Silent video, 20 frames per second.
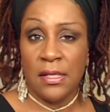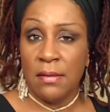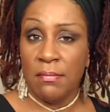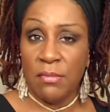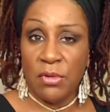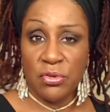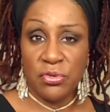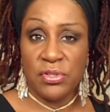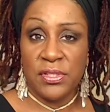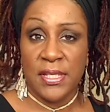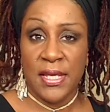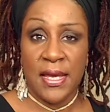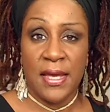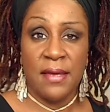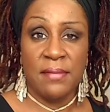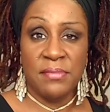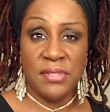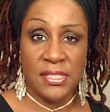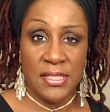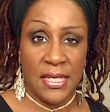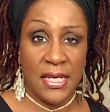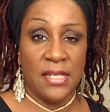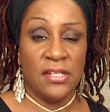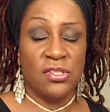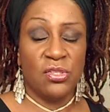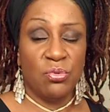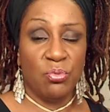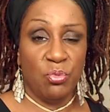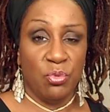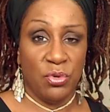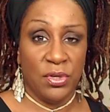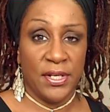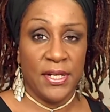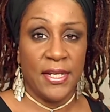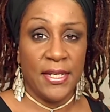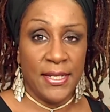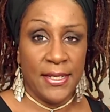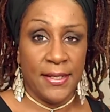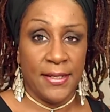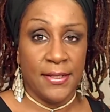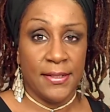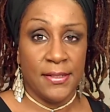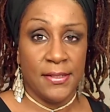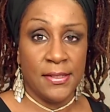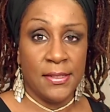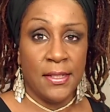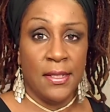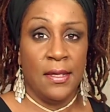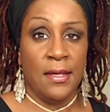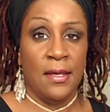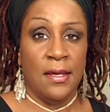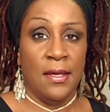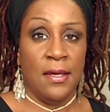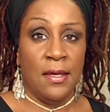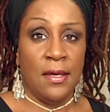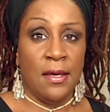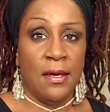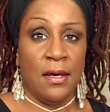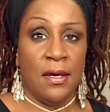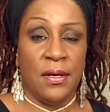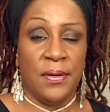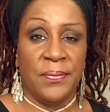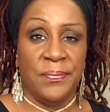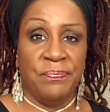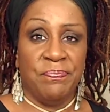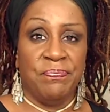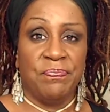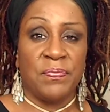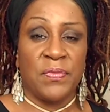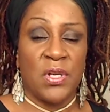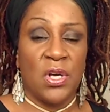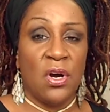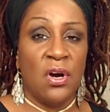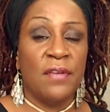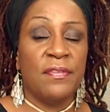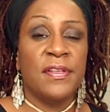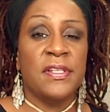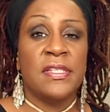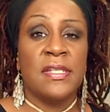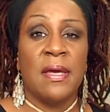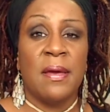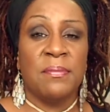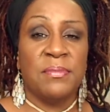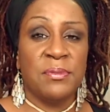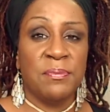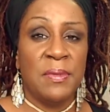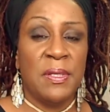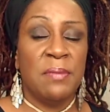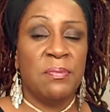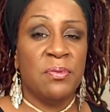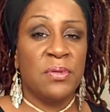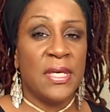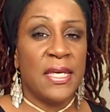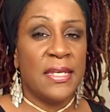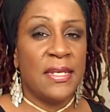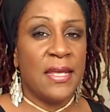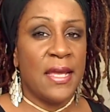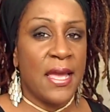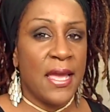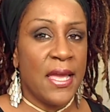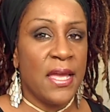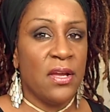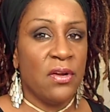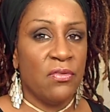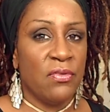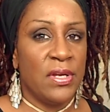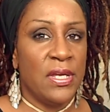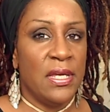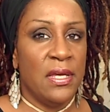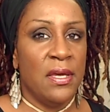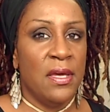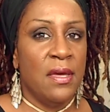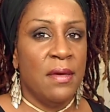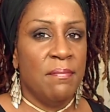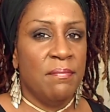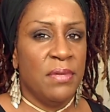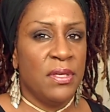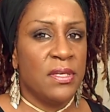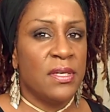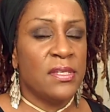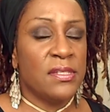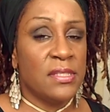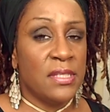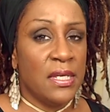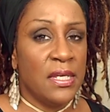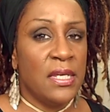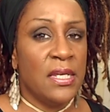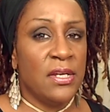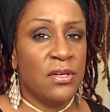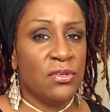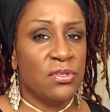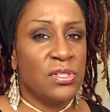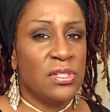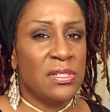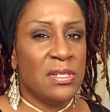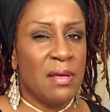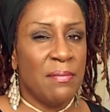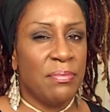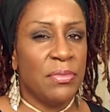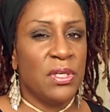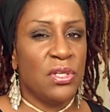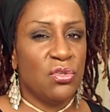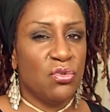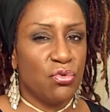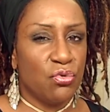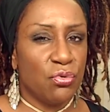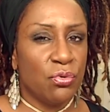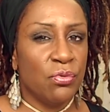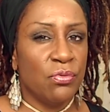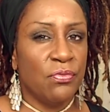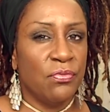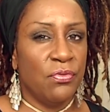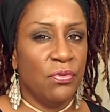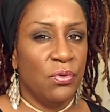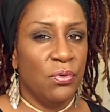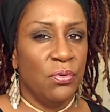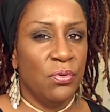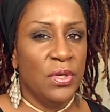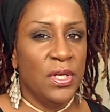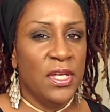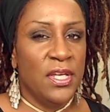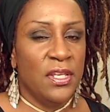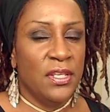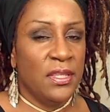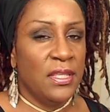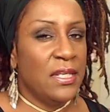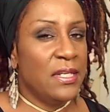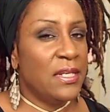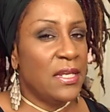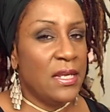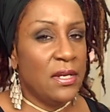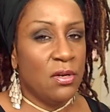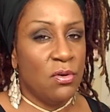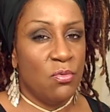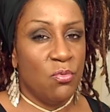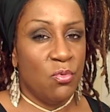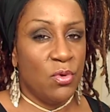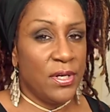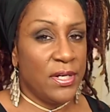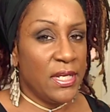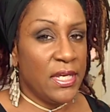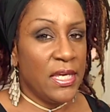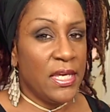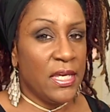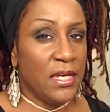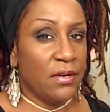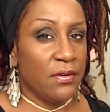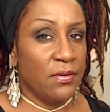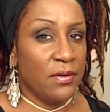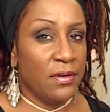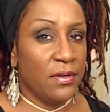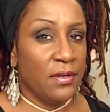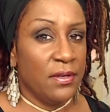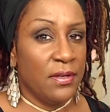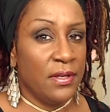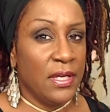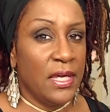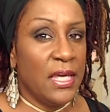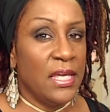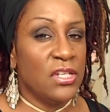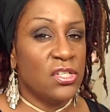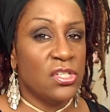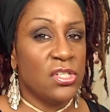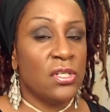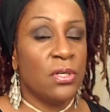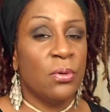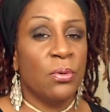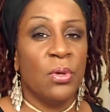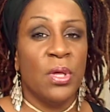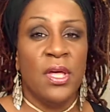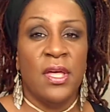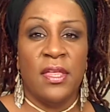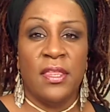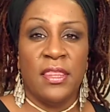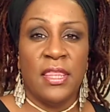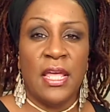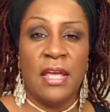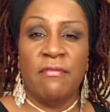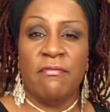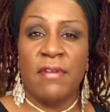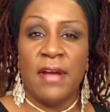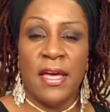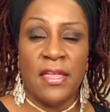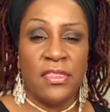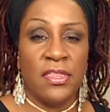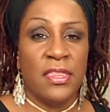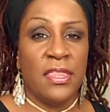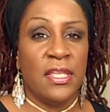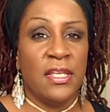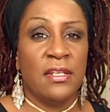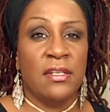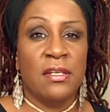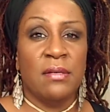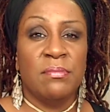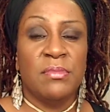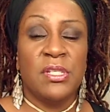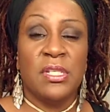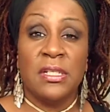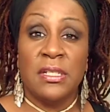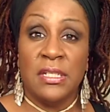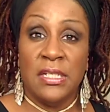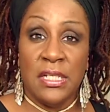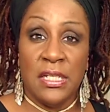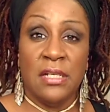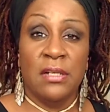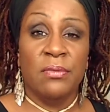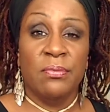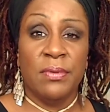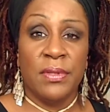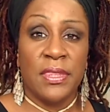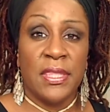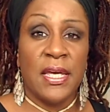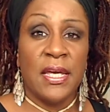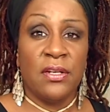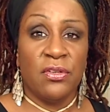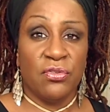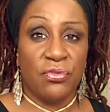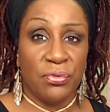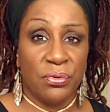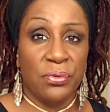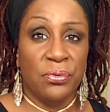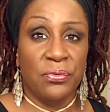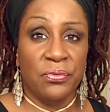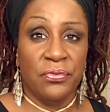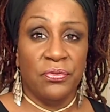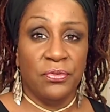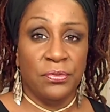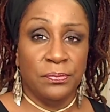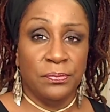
And most times that's what it is. Oftentimes people get angry because they hear something truthful that they don't want to hear. And so, and rather than them to deal with that truth,